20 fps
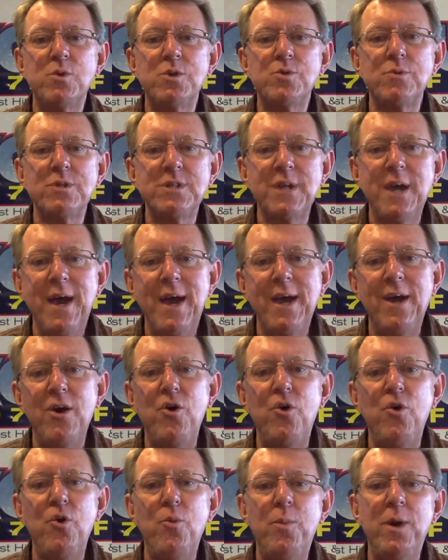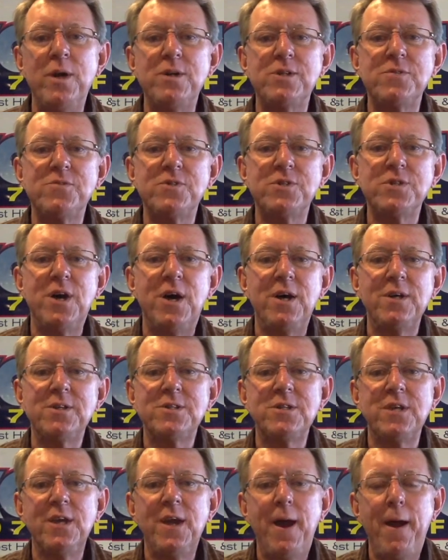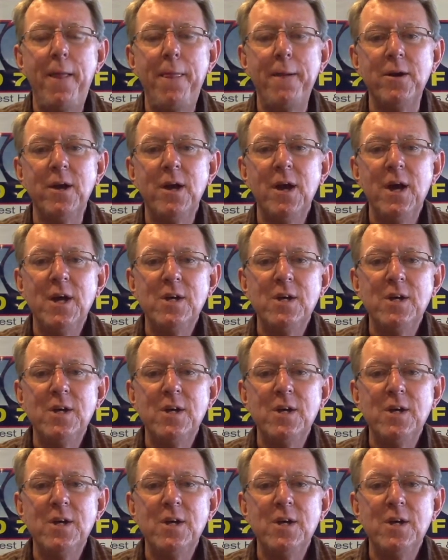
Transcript: which were tying a whole bunch of songs together.